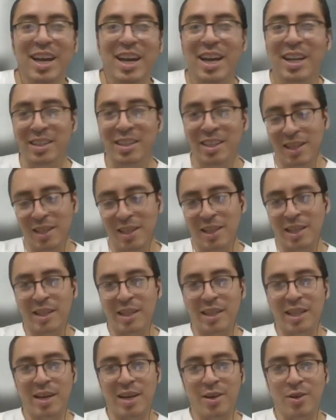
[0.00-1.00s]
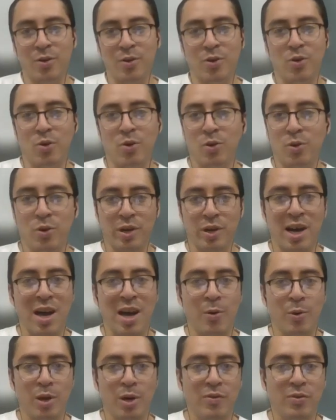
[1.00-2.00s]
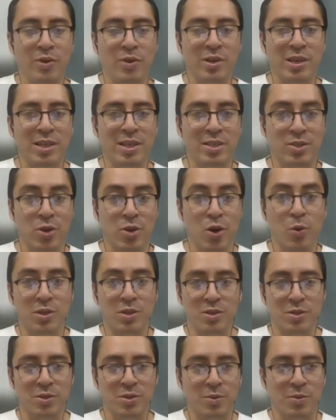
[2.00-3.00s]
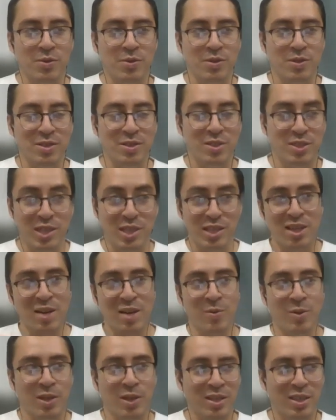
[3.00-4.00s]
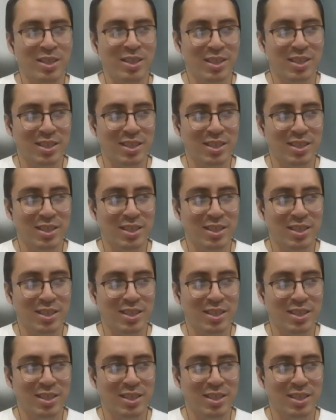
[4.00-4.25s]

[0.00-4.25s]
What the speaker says: And then that girl guy, whatever, is going to see that like